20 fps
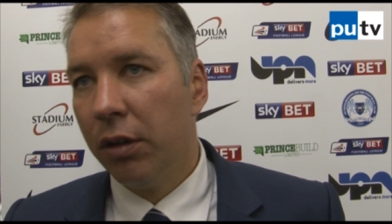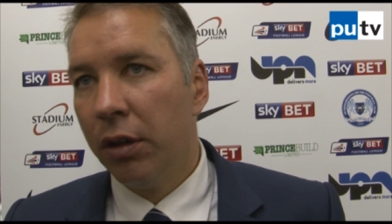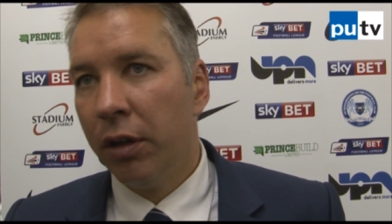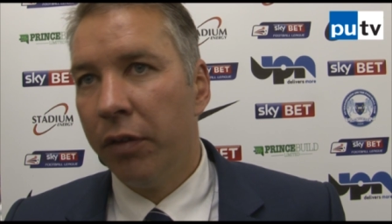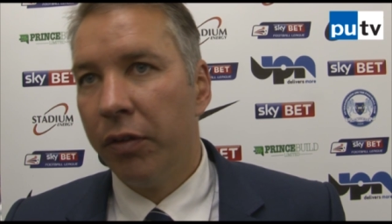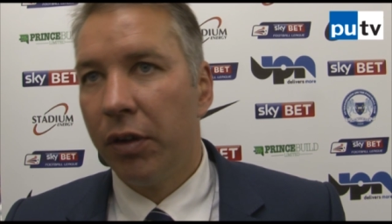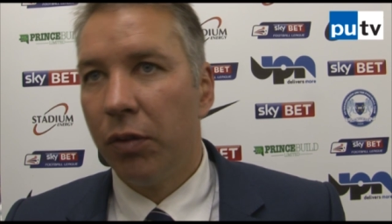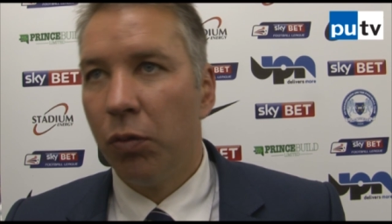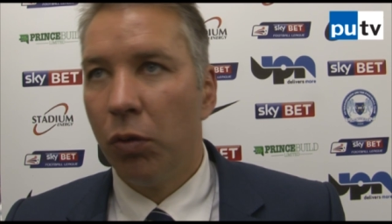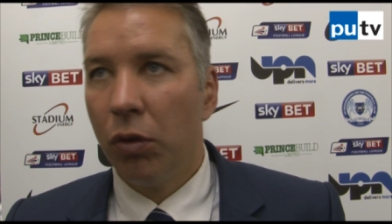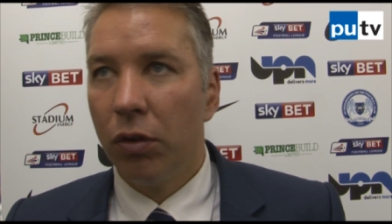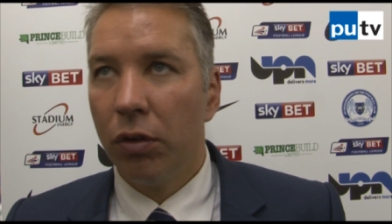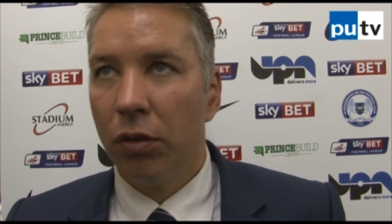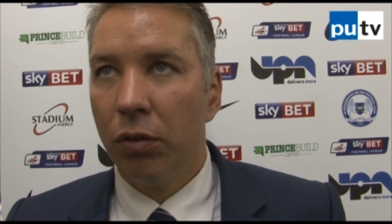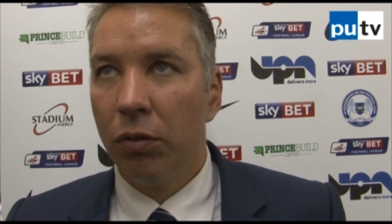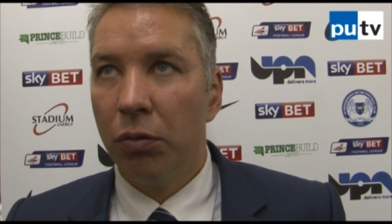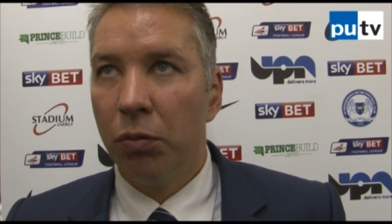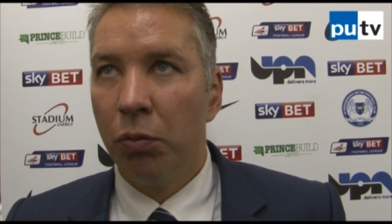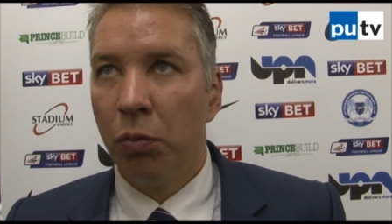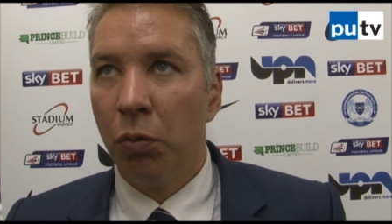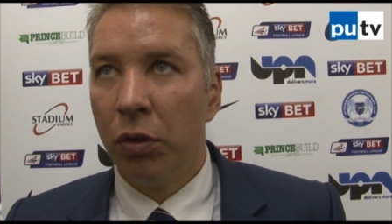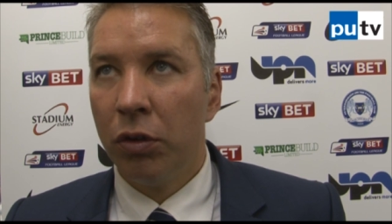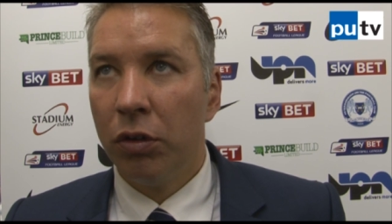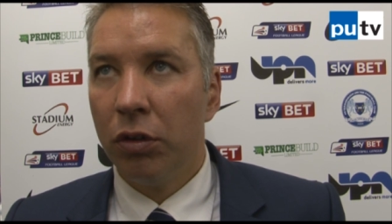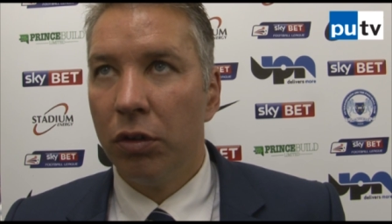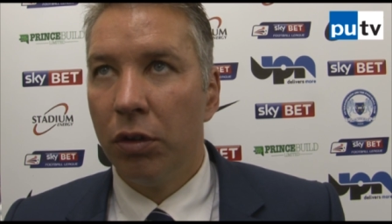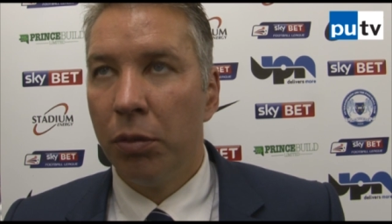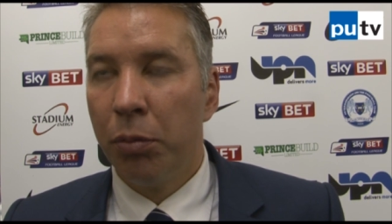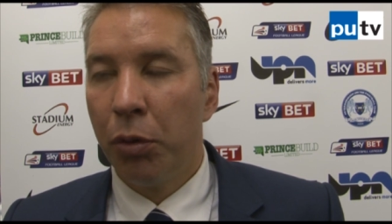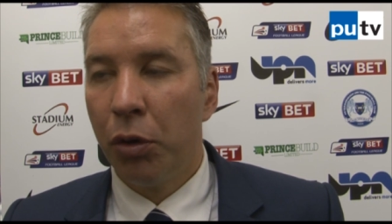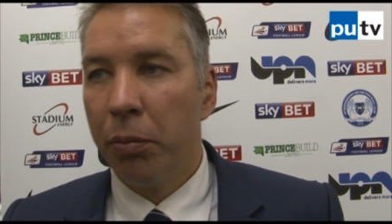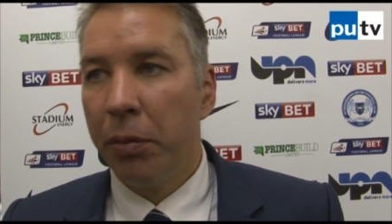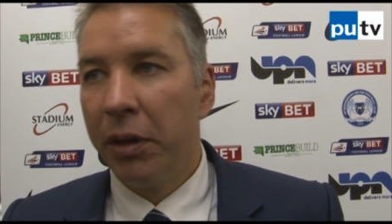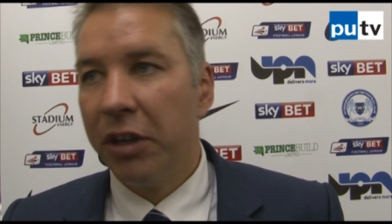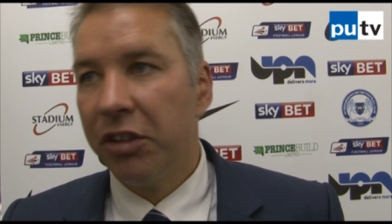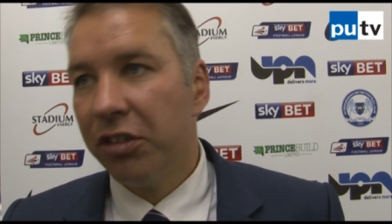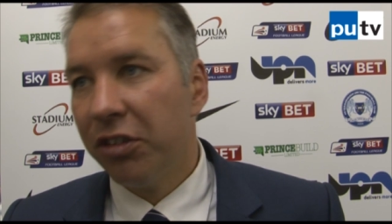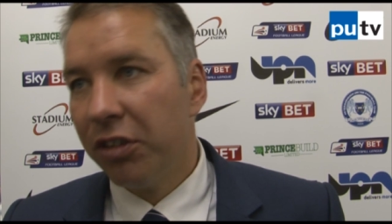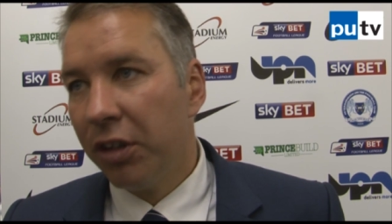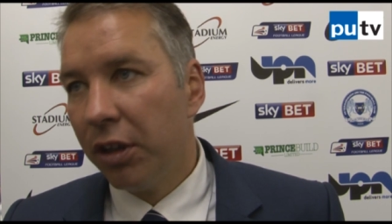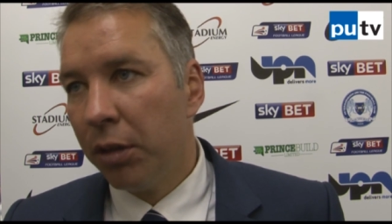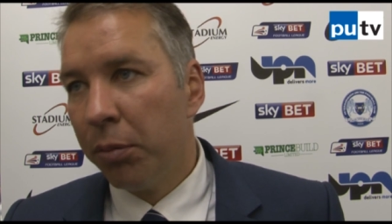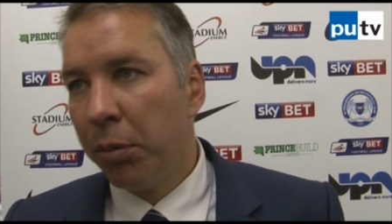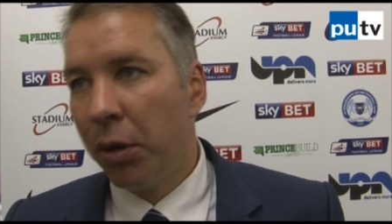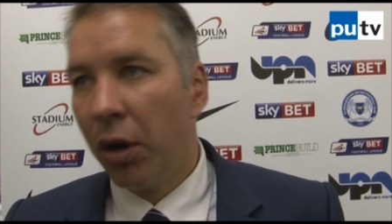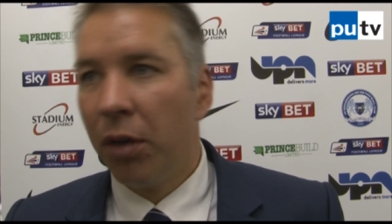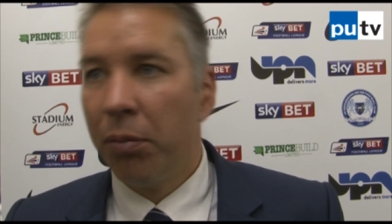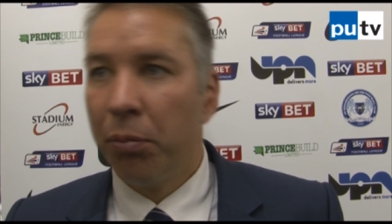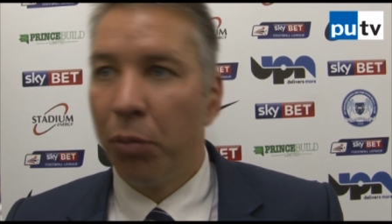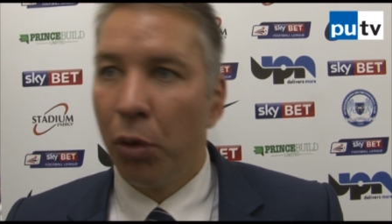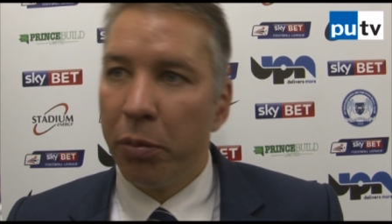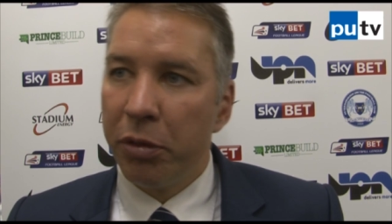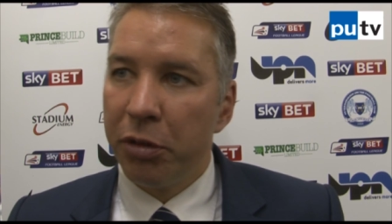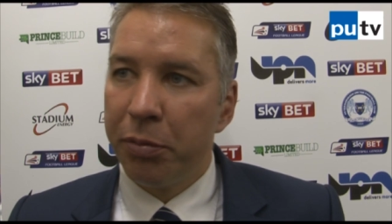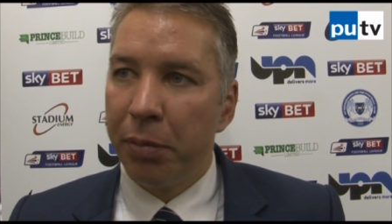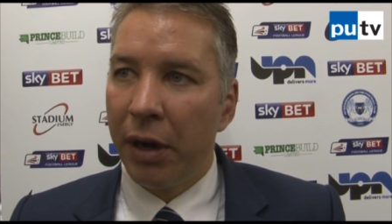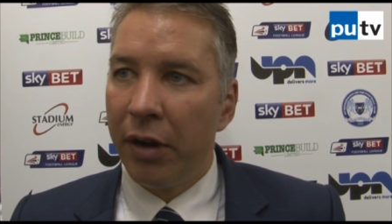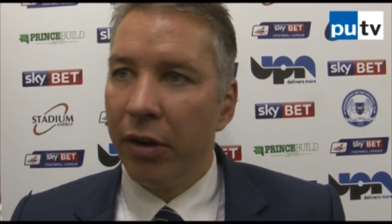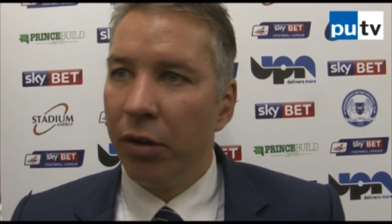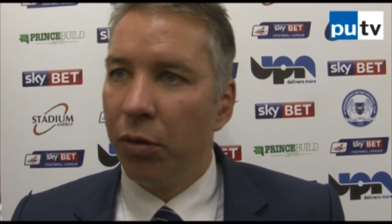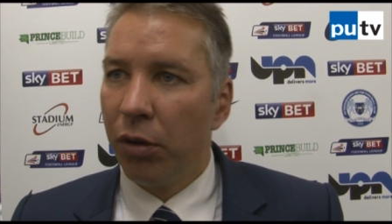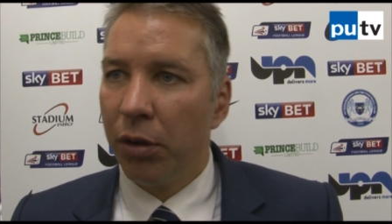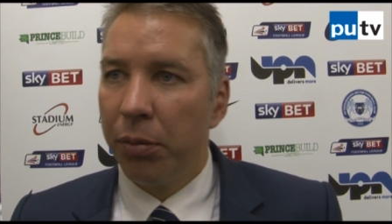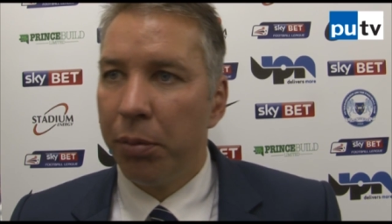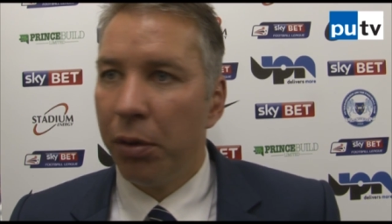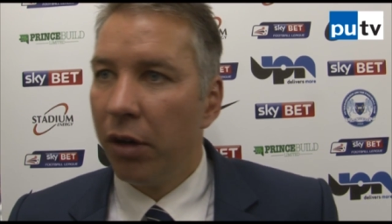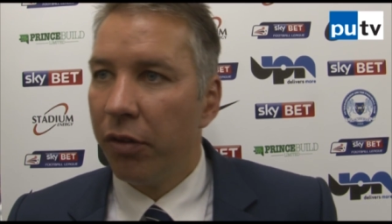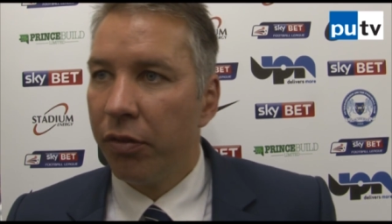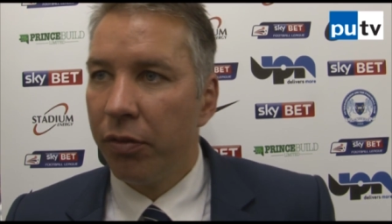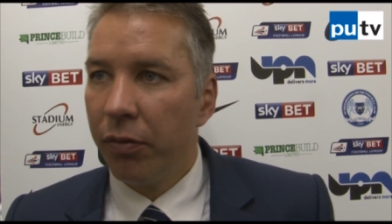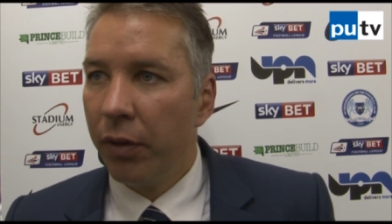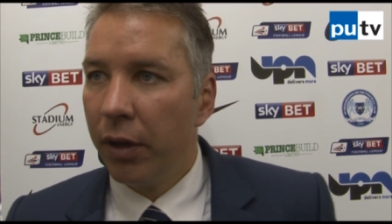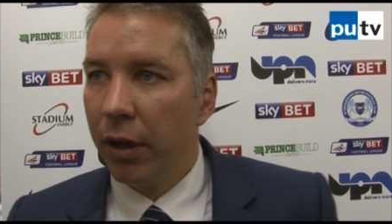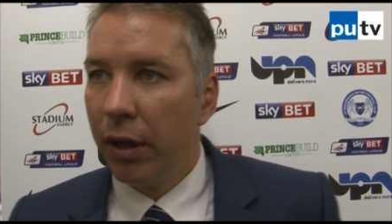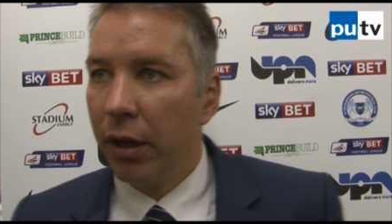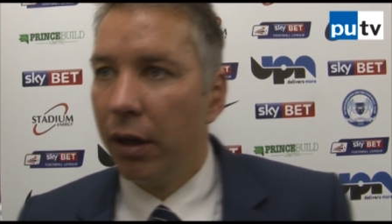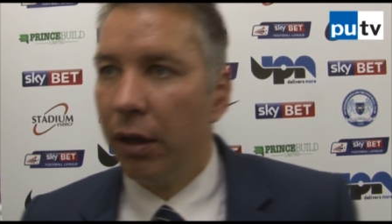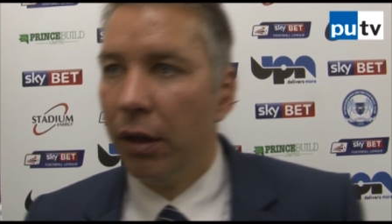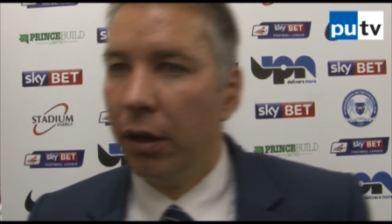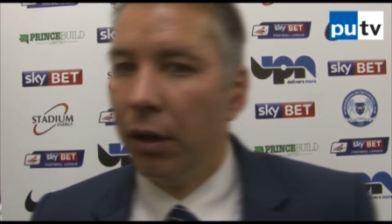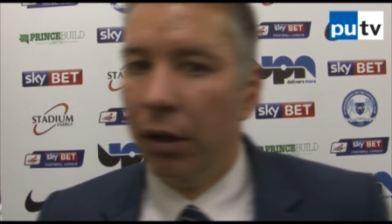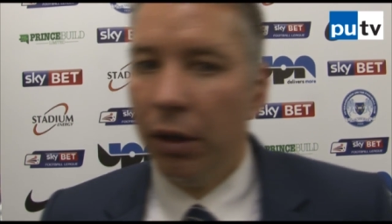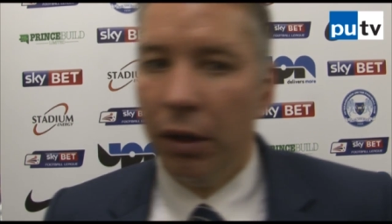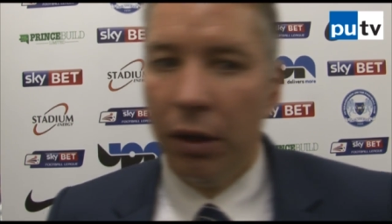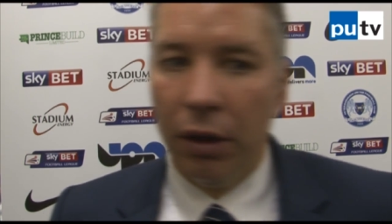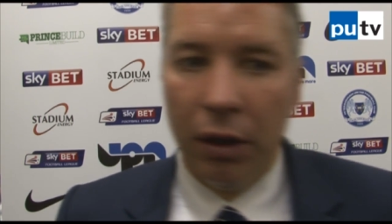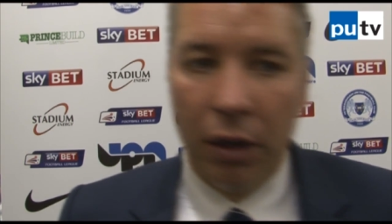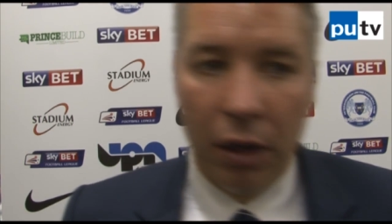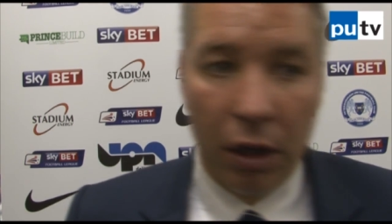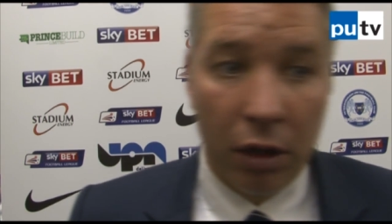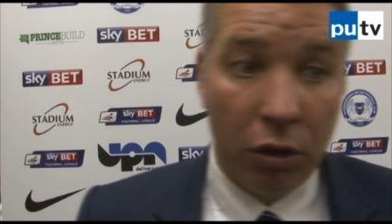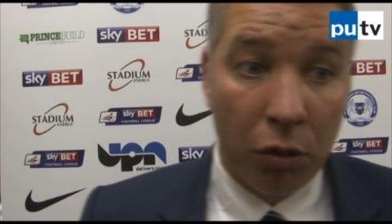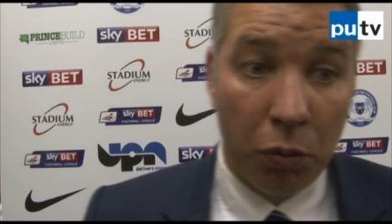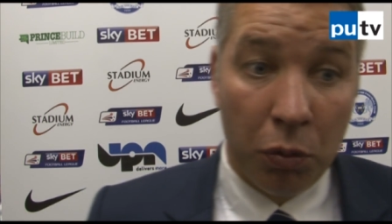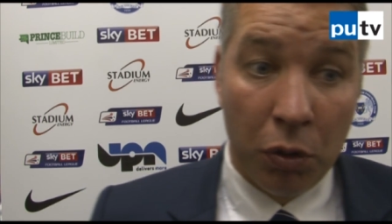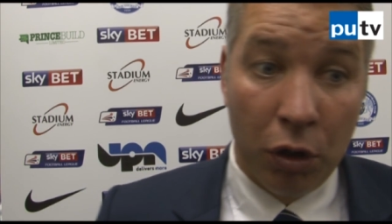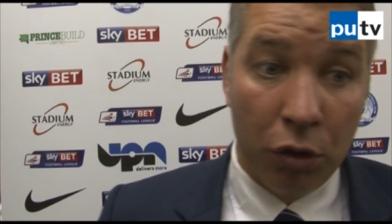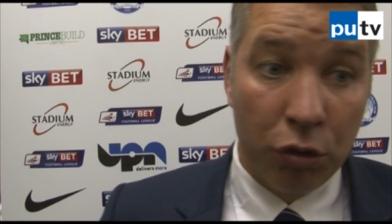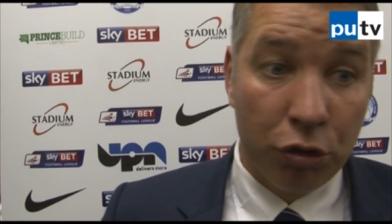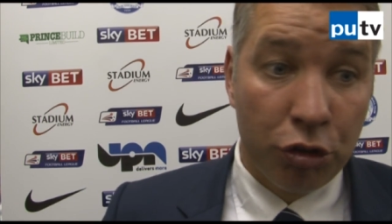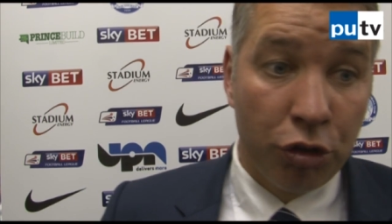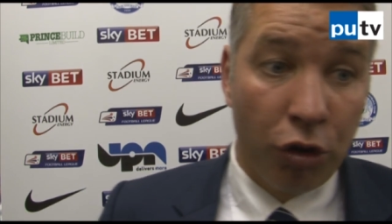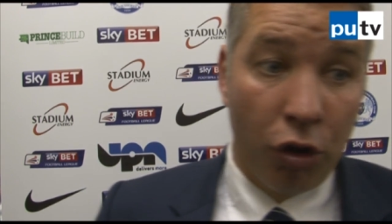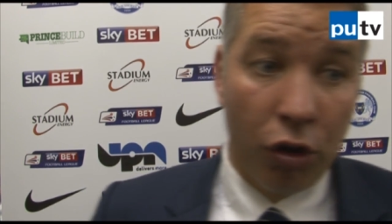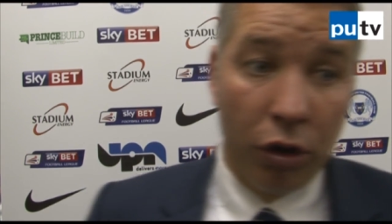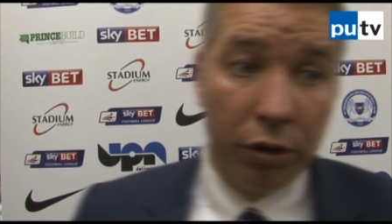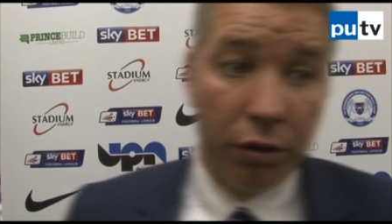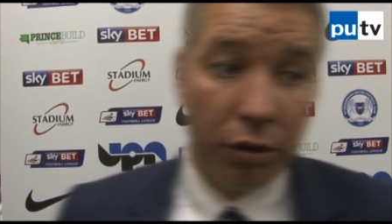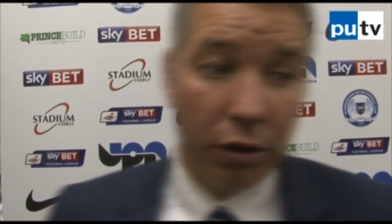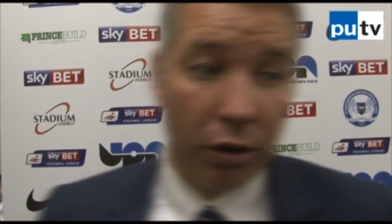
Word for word: They've had what, one, the boy Mason's hit the bar and Bobby's parried one. Apart from that, I thought we looked solid.